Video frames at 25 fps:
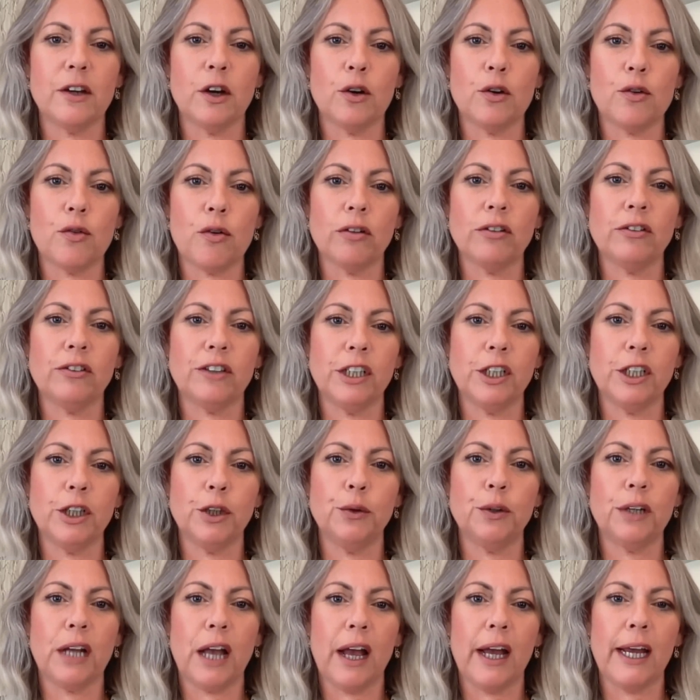across the
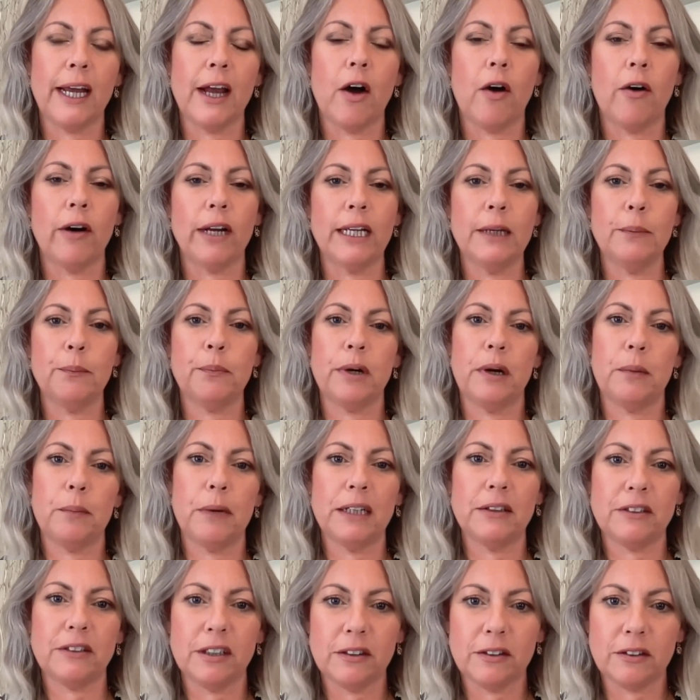UK are
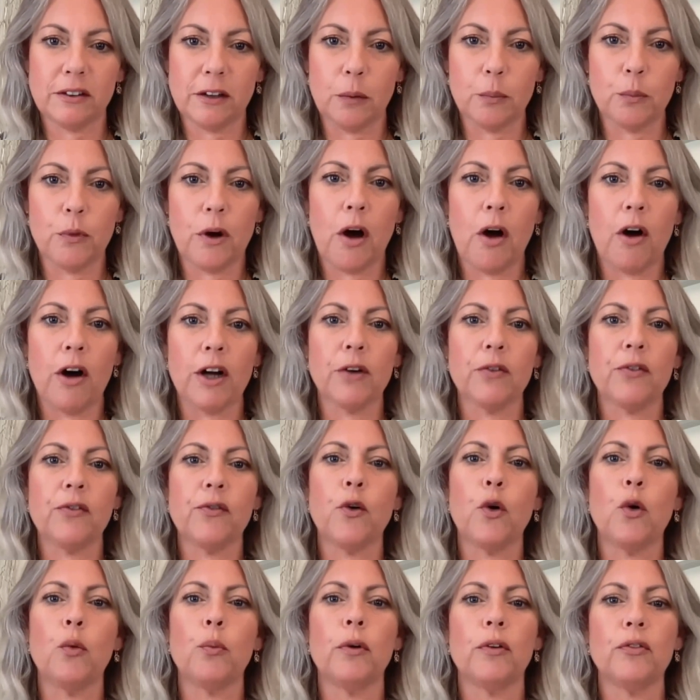implementing some kind of
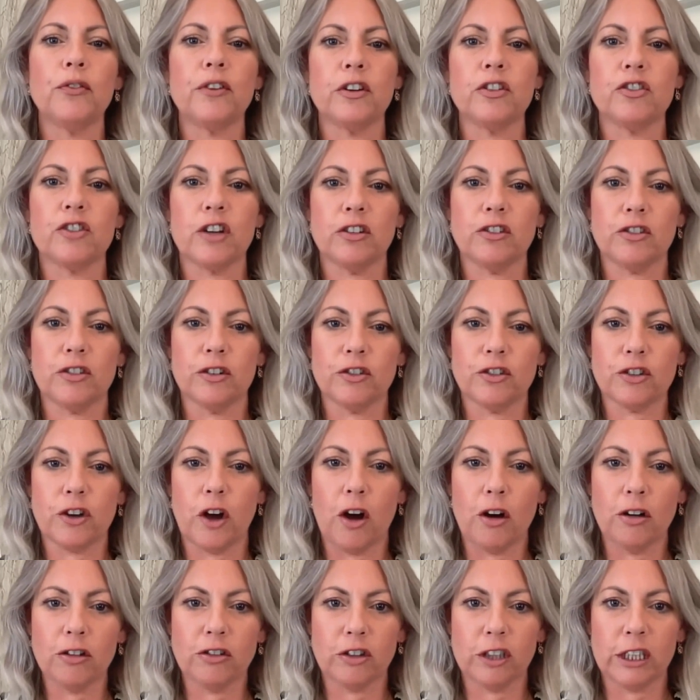form of congestion
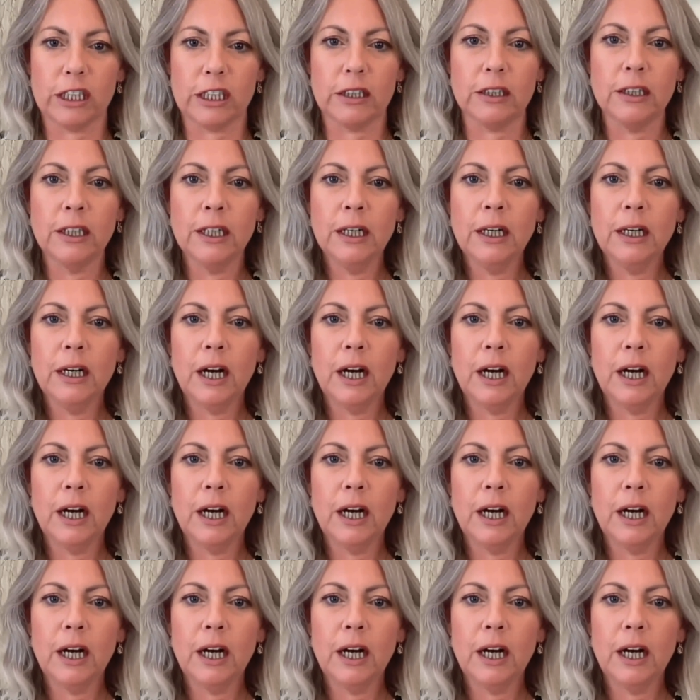charging,